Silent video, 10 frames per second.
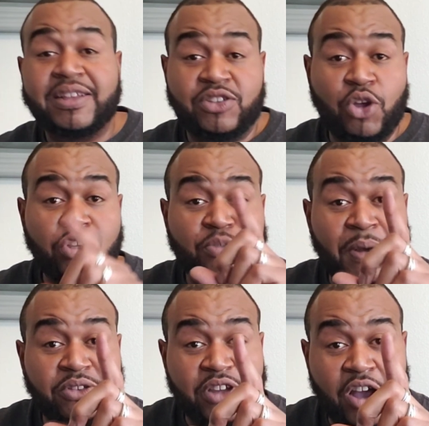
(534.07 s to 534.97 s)
because it's only
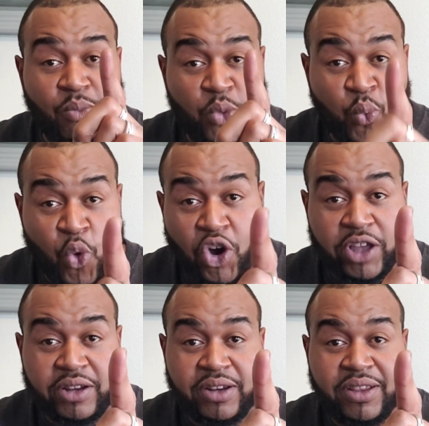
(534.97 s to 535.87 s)
supposed to come with
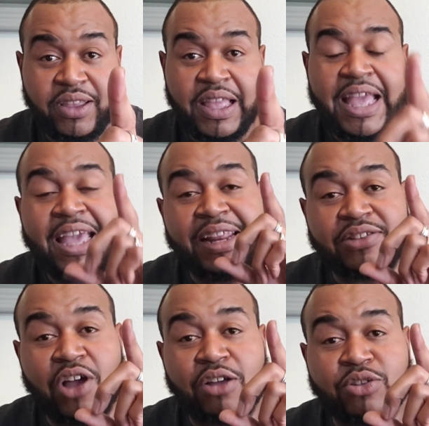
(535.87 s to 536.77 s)
1, and
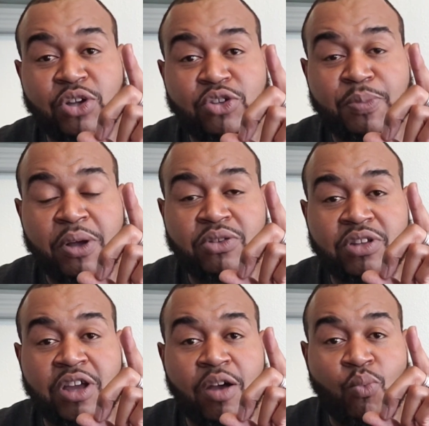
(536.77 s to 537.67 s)
it's also supposed to
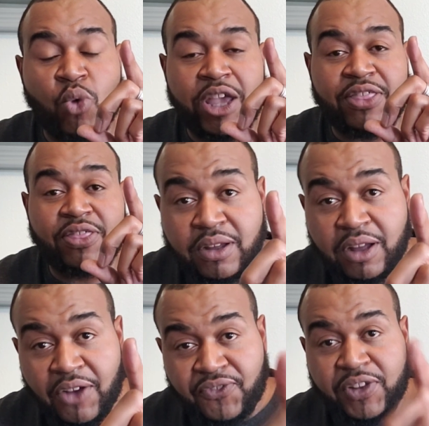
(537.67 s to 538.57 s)
come with
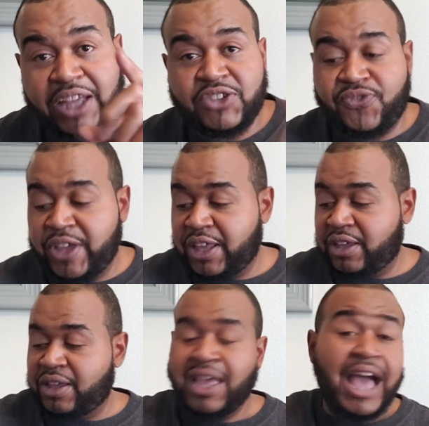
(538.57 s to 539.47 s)
a flush fitting.
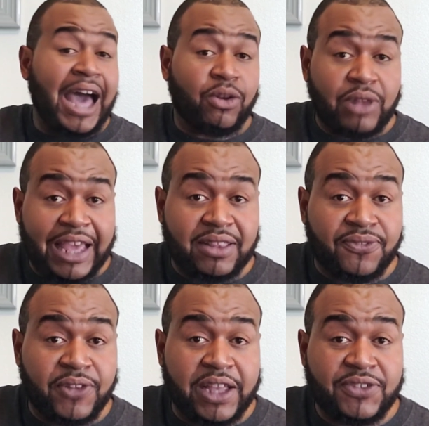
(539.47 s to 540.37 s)
I don't like the
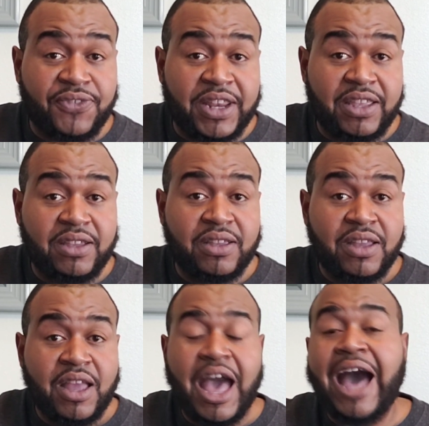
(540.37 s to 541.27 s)
flush fitting.
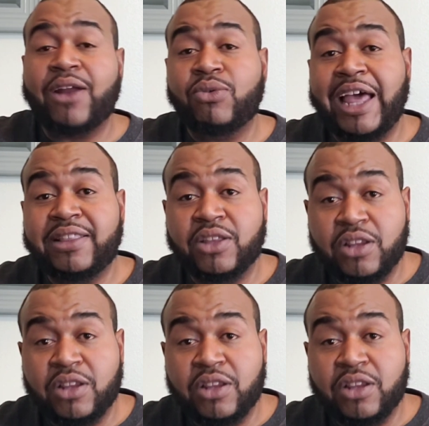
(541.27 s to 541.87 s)
I don't like the